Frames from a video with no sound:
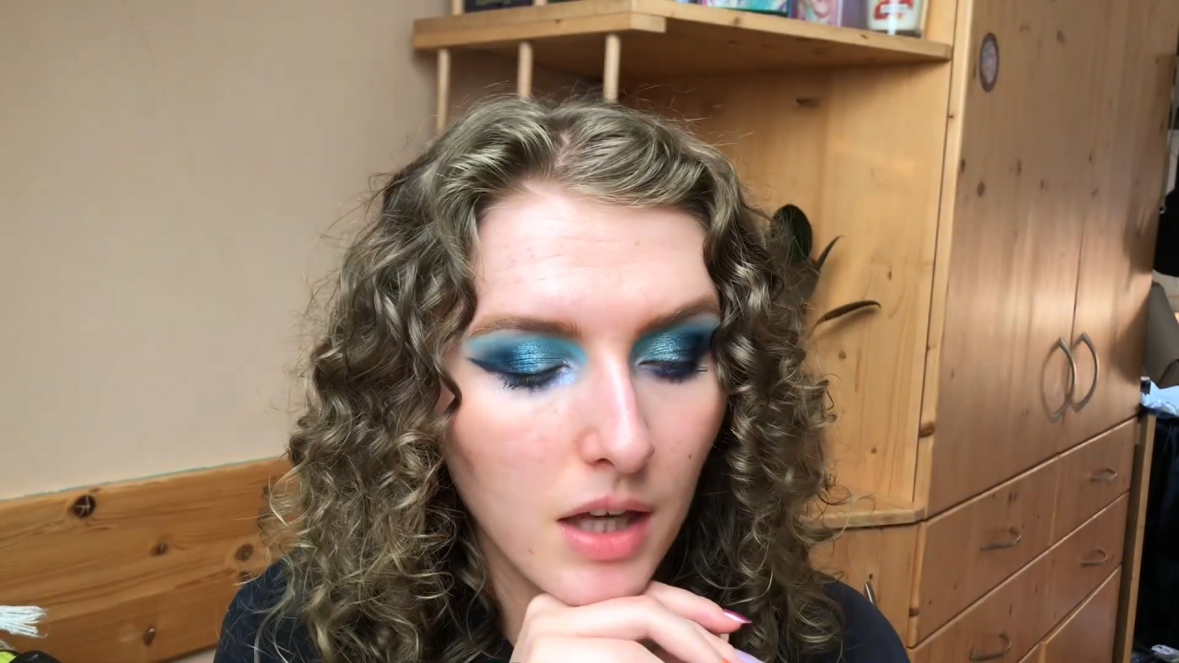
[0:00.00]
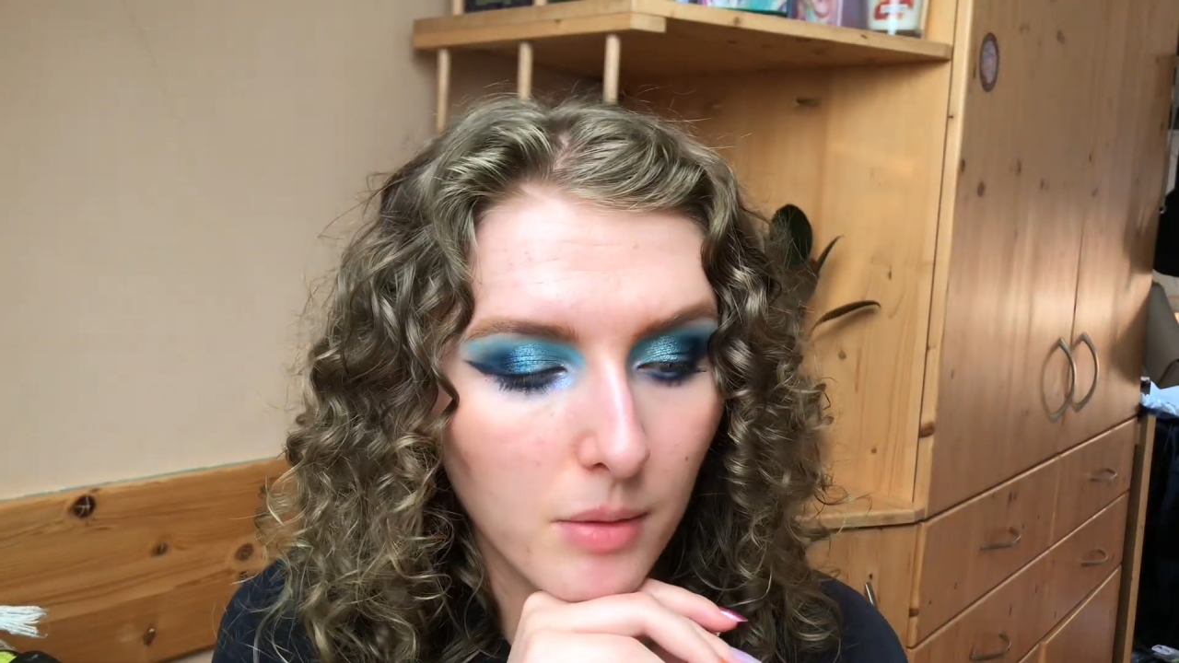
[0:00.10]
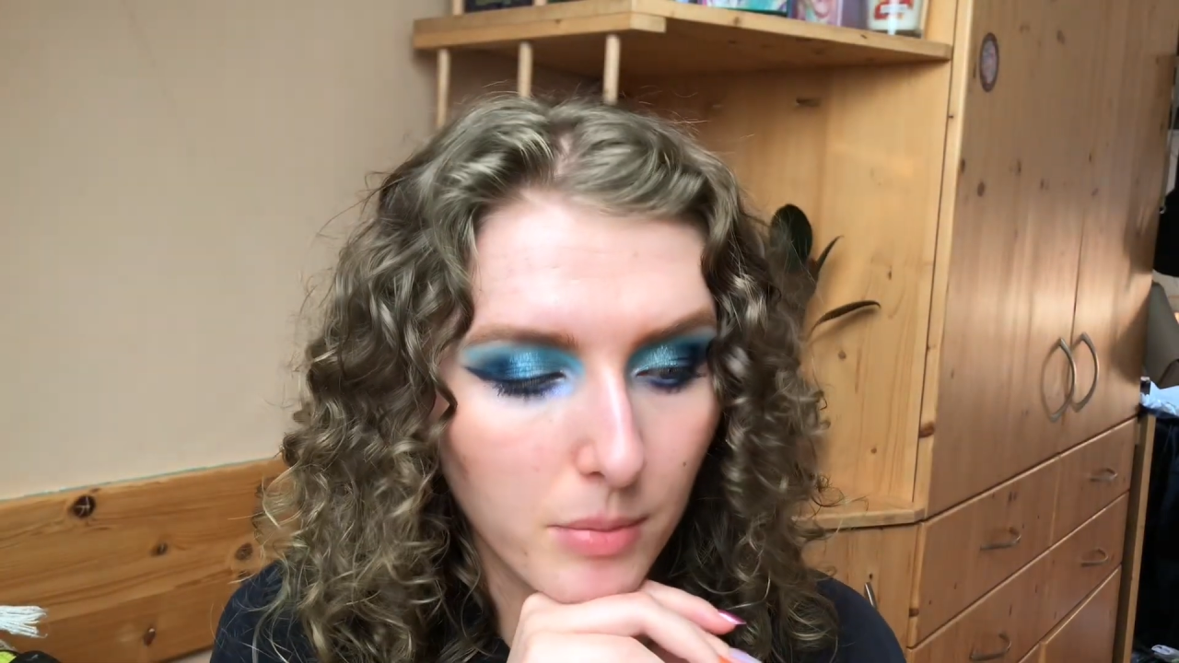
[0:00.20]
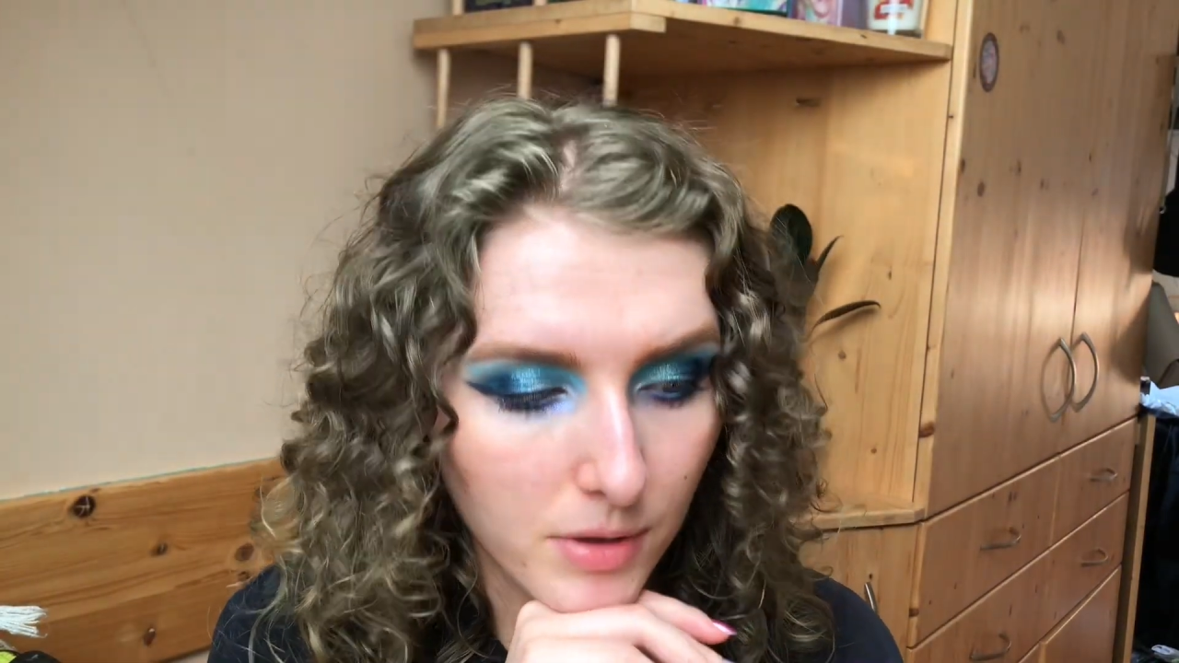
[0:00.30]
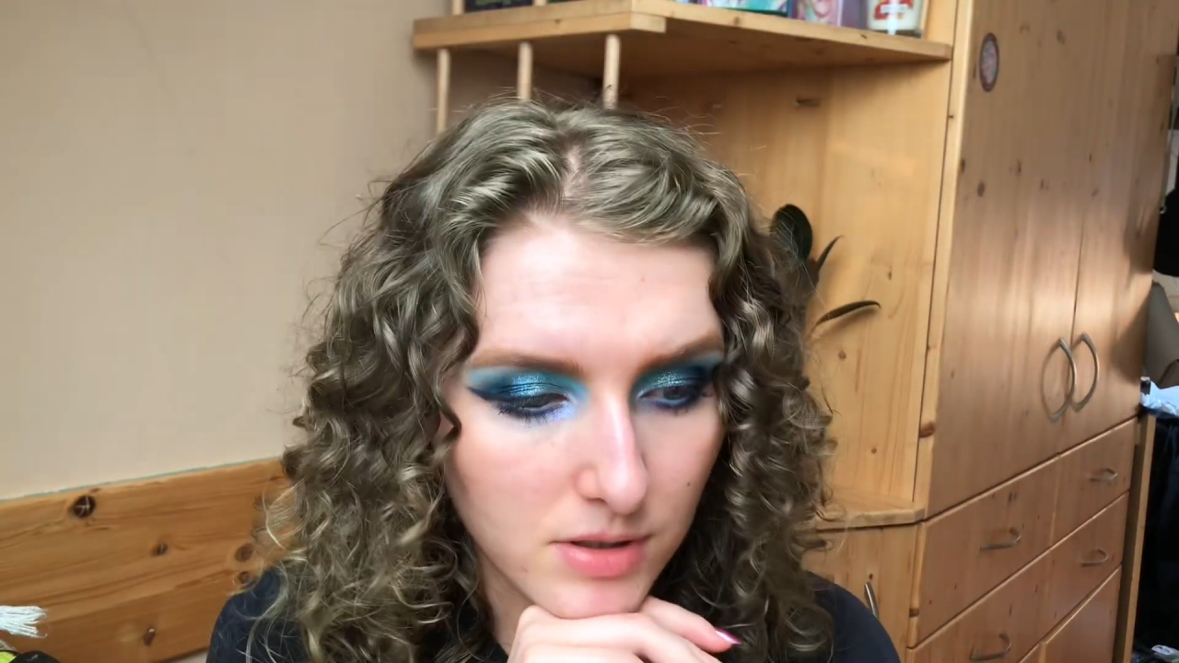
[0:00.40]

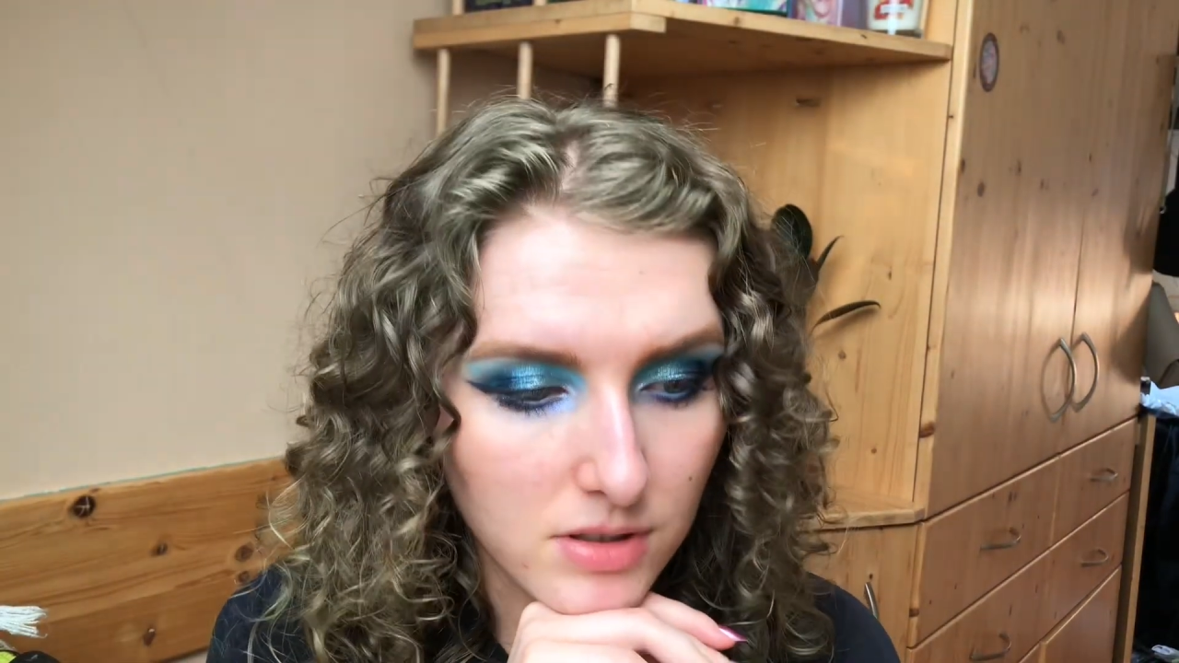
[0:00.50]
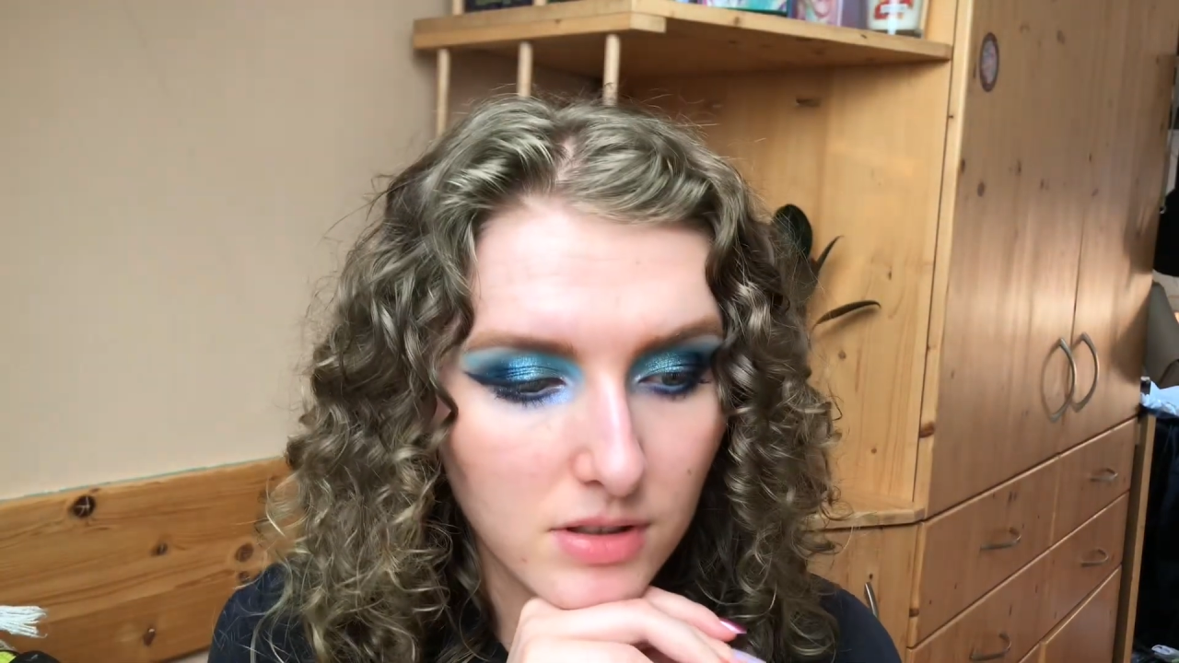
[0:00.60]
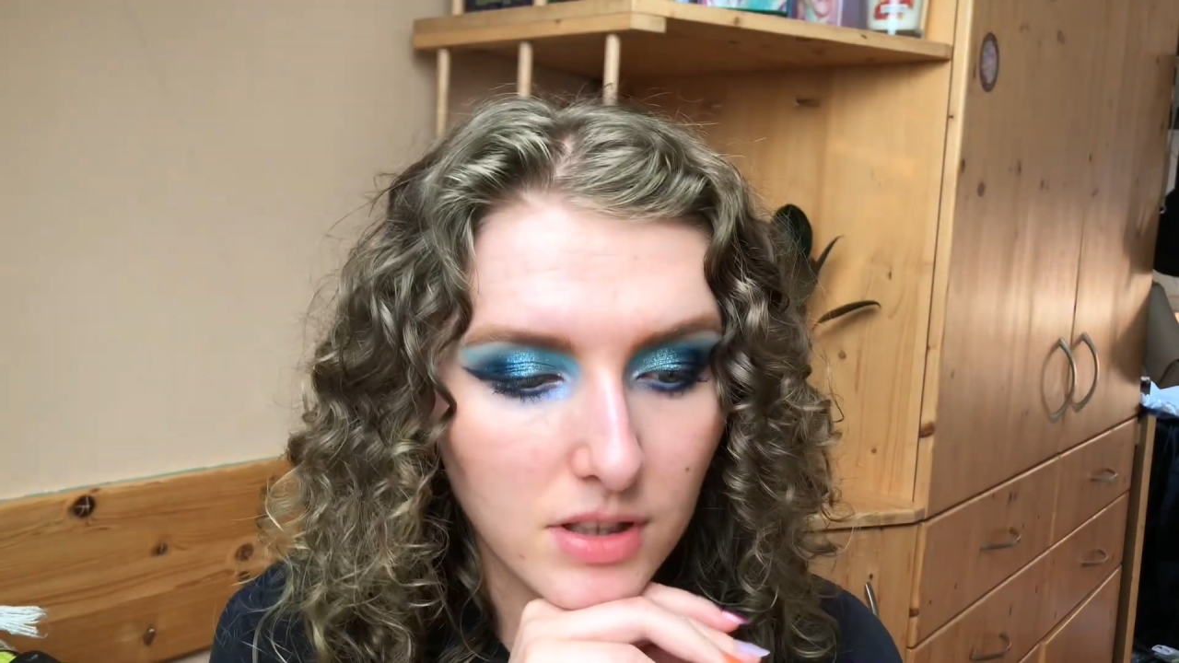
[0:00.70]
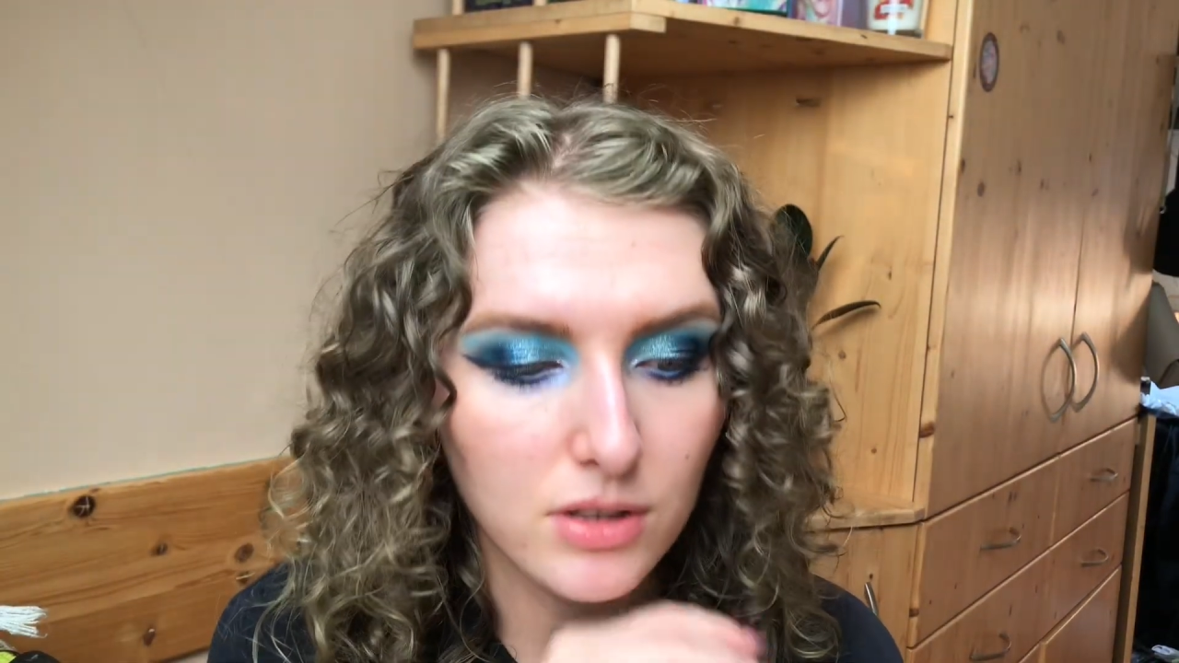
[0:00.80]
personally